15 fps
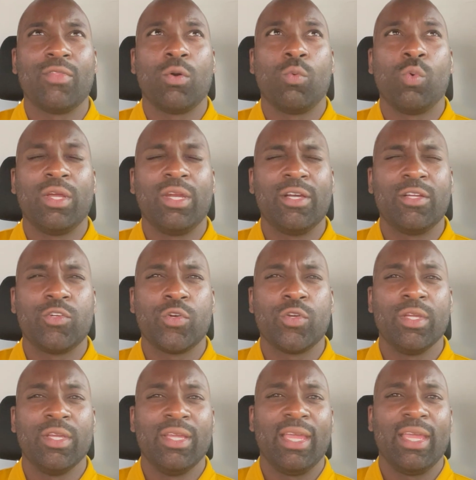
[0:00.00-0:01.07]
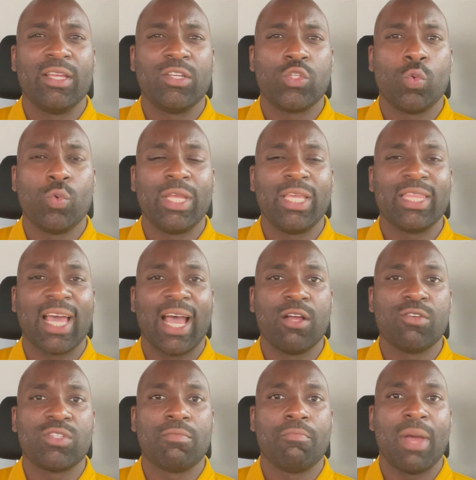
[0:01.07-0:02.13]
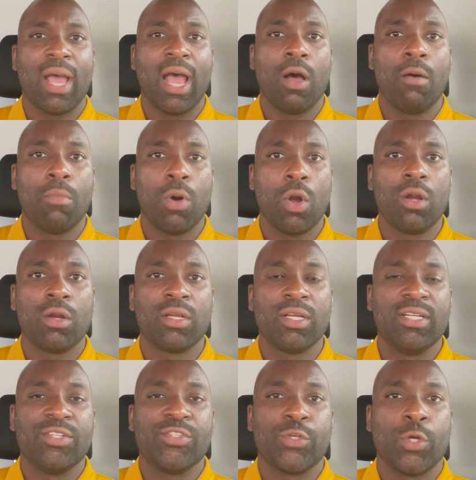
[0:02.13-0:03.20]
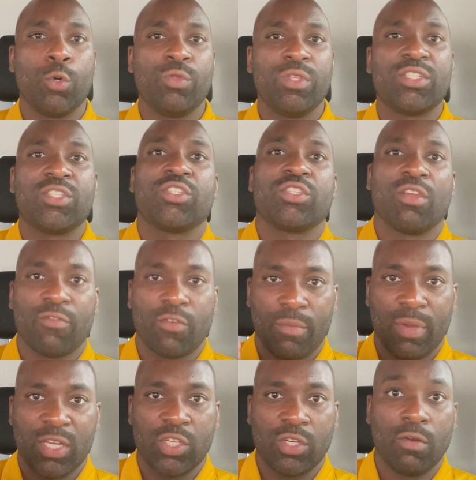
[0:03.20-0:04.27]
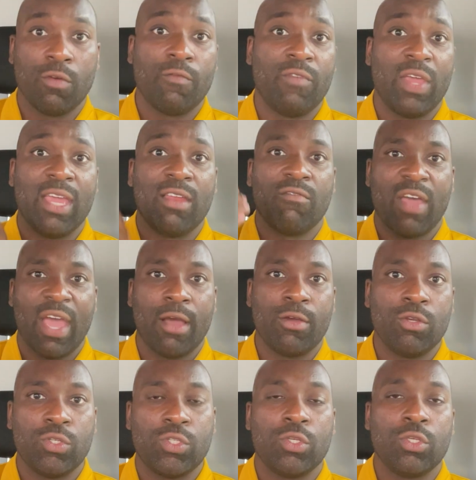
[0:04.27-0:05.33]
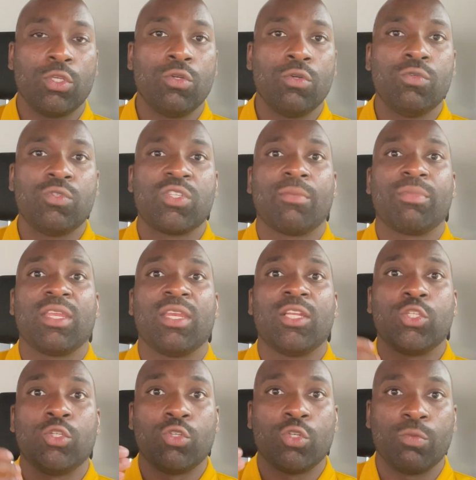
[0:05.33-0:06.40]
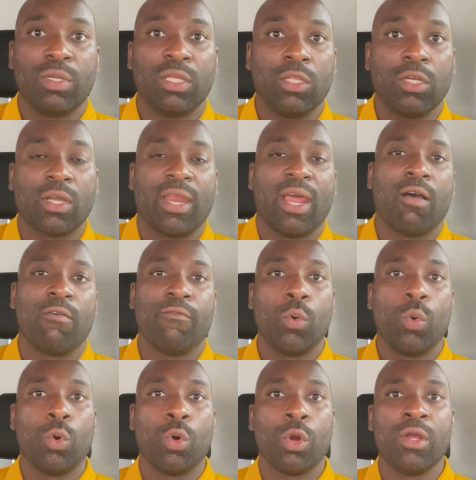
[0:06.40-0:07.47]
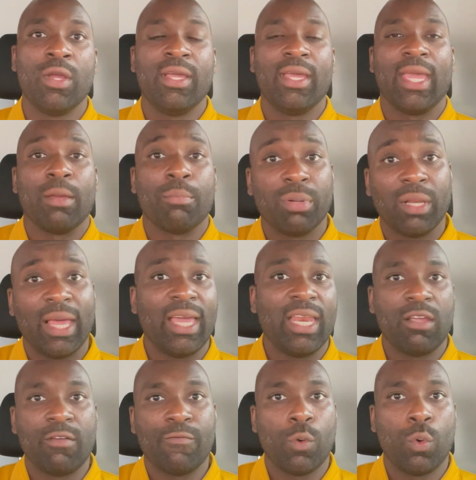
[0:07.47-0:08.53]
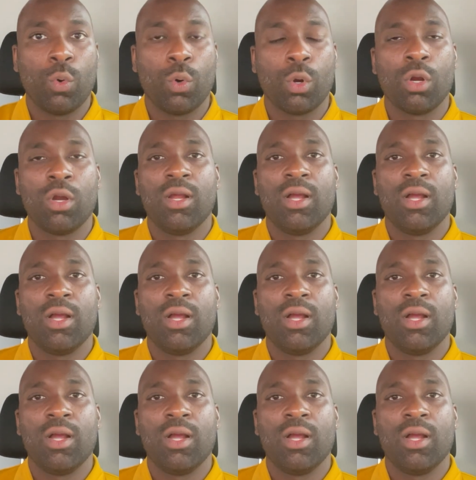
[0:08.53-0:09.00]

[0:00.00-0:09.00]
the 120,000 mile mark. So this is information and value to you, something that you should be looking out for and planning for